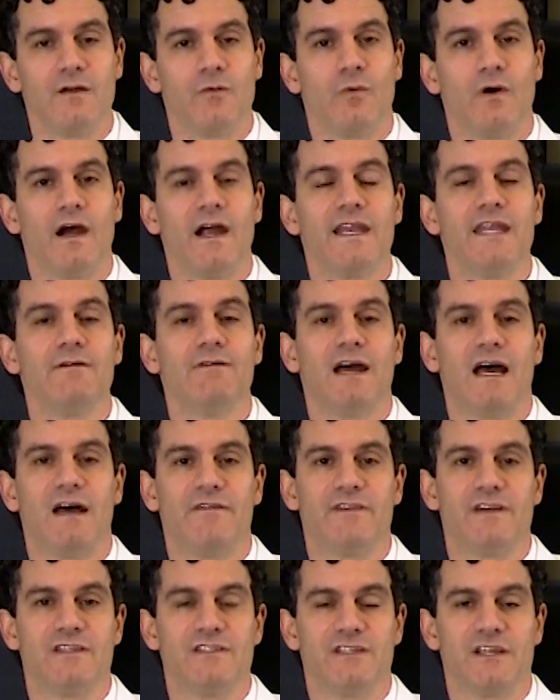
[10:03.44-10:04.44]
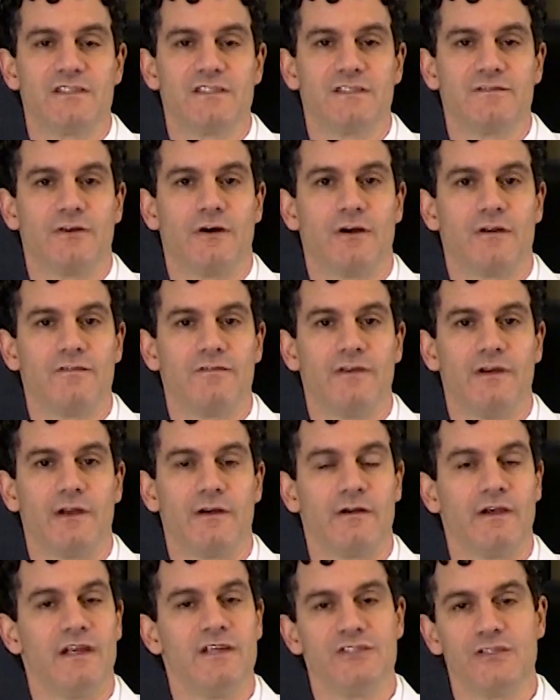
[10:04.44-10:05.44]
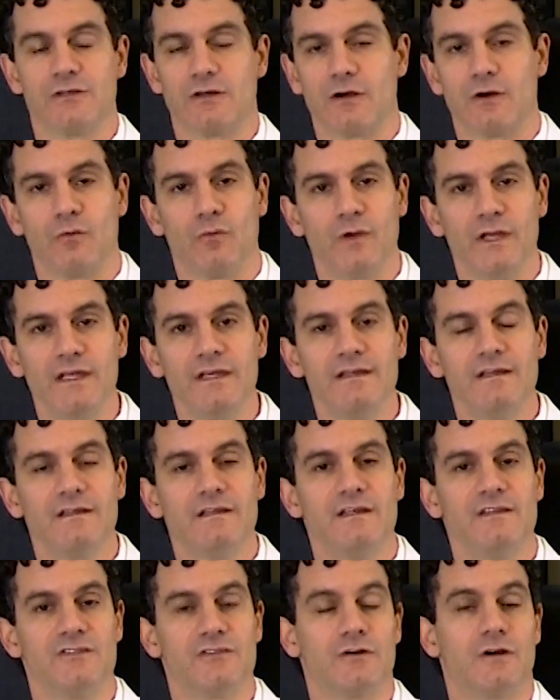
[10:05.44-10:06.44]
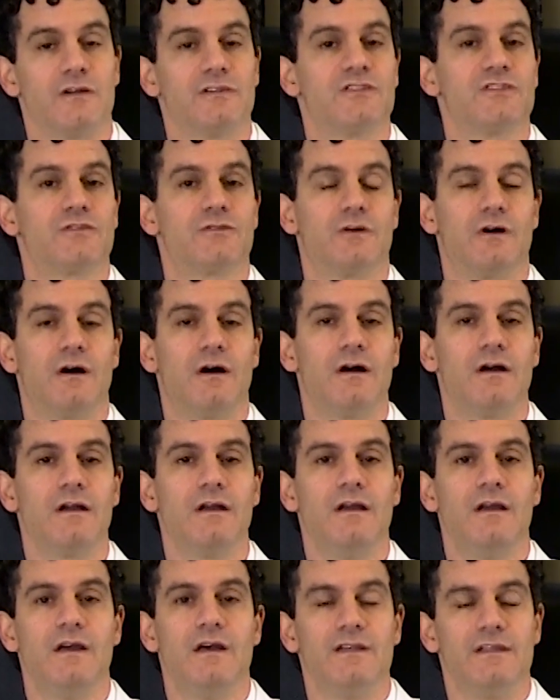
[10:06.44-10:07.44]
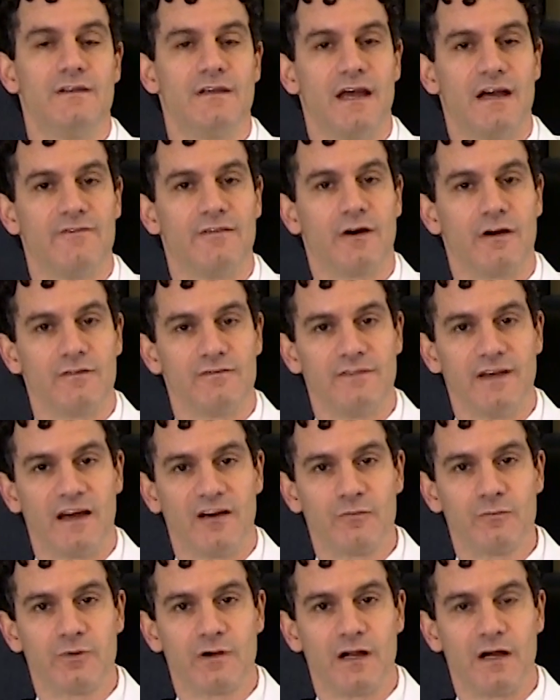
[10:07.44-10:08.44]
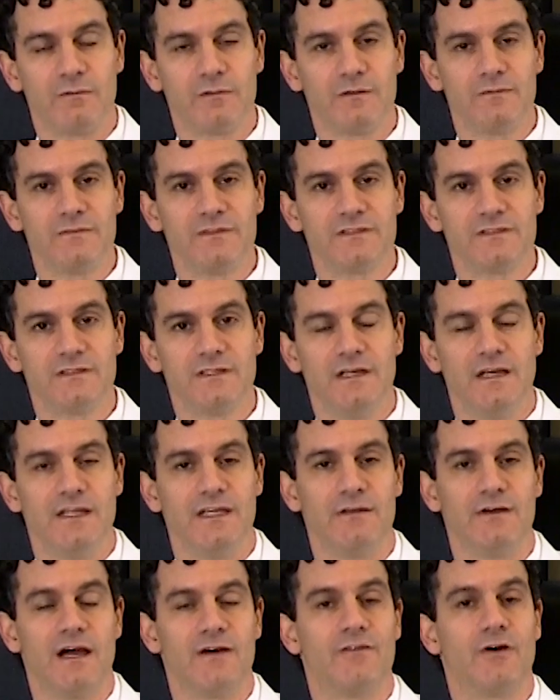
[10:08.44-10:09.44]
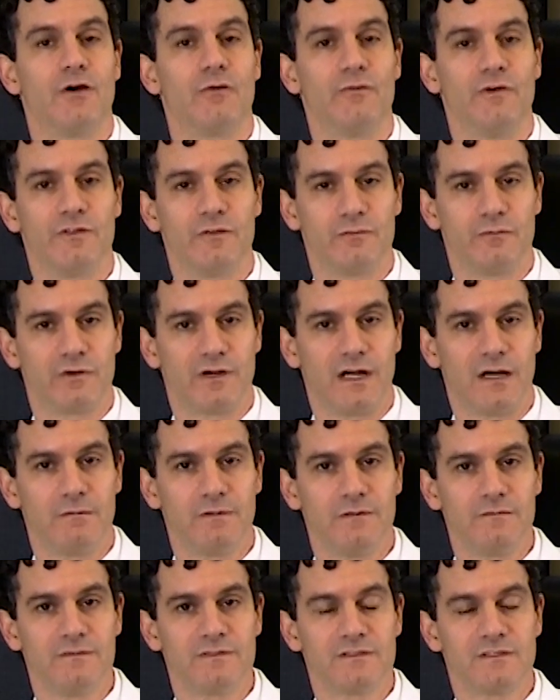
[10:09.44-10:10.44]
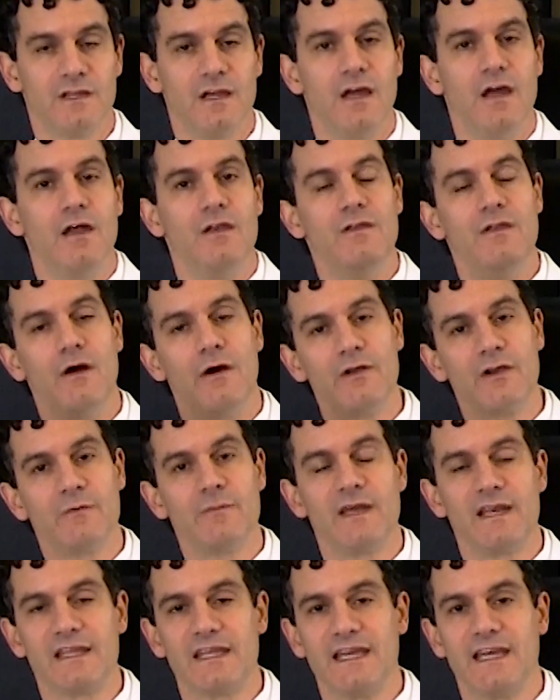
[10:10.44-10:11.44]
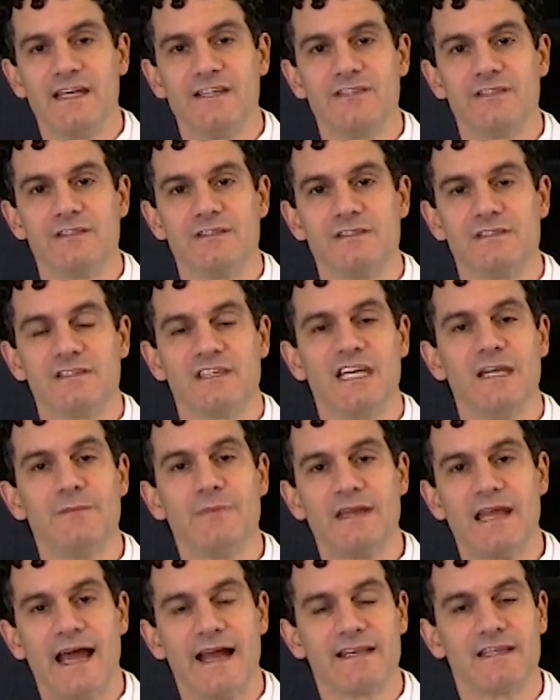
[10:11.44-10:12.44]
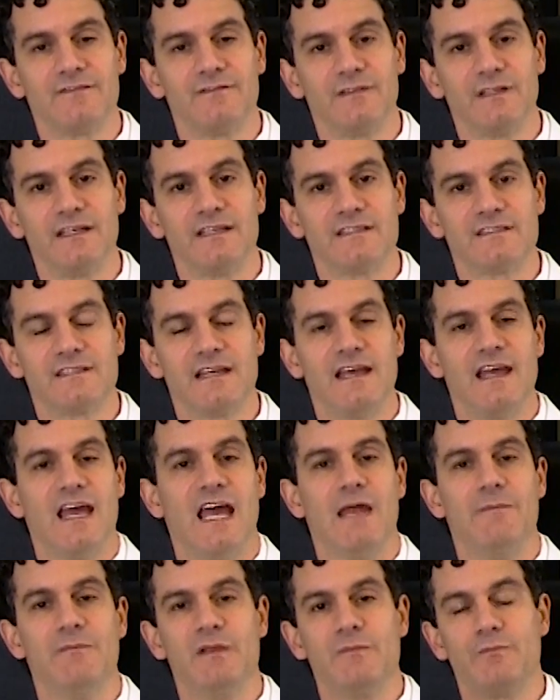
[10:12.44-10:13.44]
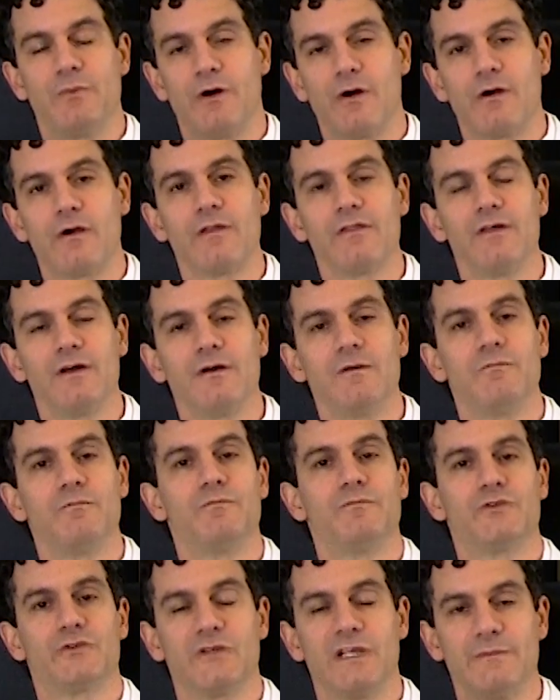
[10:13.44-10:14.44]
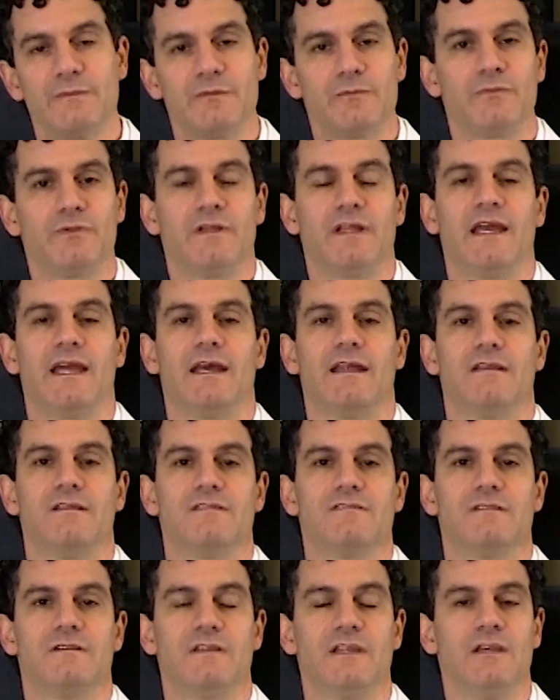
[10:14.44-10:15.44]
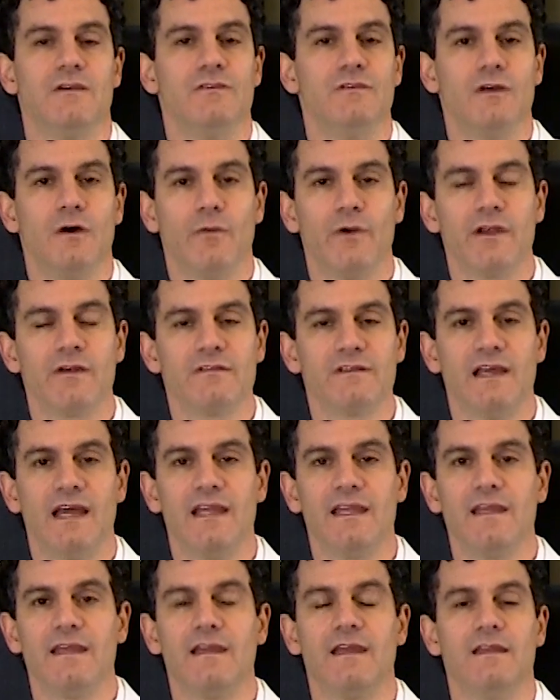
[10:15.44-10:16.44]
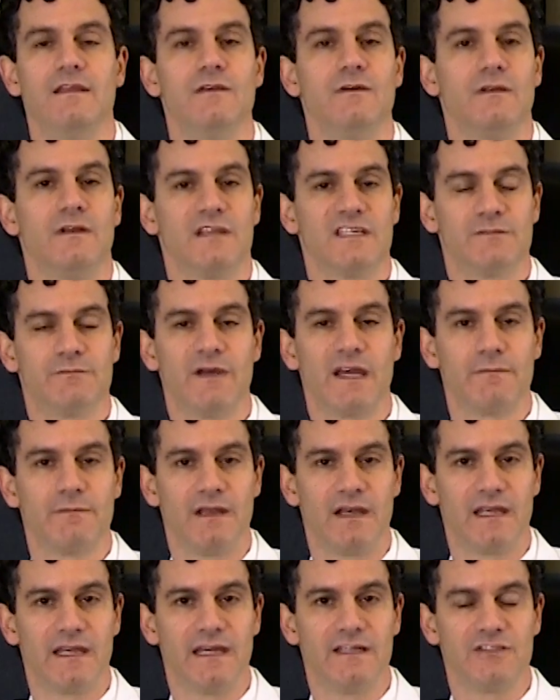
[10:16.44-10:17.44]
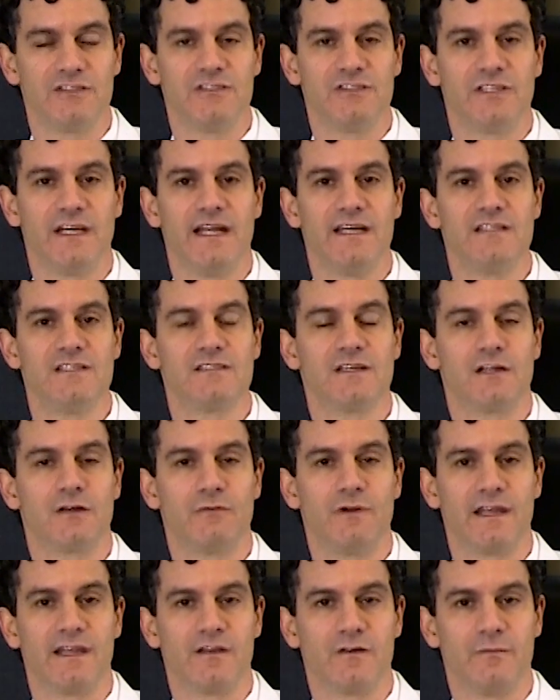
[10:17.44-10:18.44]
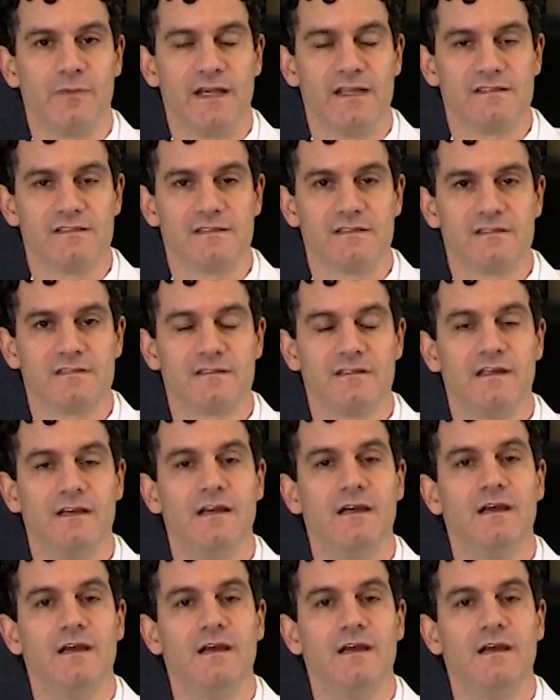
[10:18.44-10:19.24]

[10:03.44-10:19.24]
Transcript: why do you have congestive heart failure? Is your heart weak? Is your heart strong? Do you have heart valve problems? Do you have heart rhythm problems? Know your medications. Keep an active list and be part of the treatment plan so that you know what you're taking and you can expect medication changes on a regular basis.